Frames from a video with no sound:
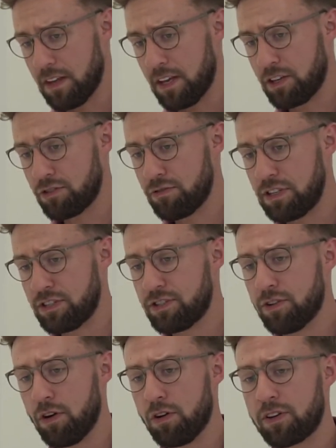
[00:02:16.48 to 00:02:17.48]
increased
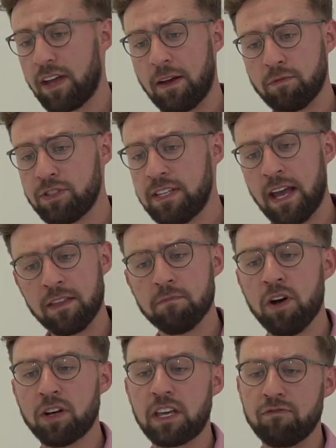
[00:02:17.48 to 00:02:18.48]
stock, and we'll see how the
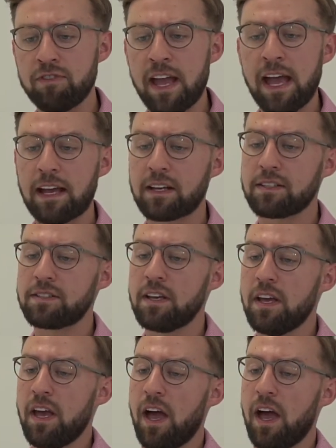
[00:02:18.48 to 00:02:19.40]
market reacts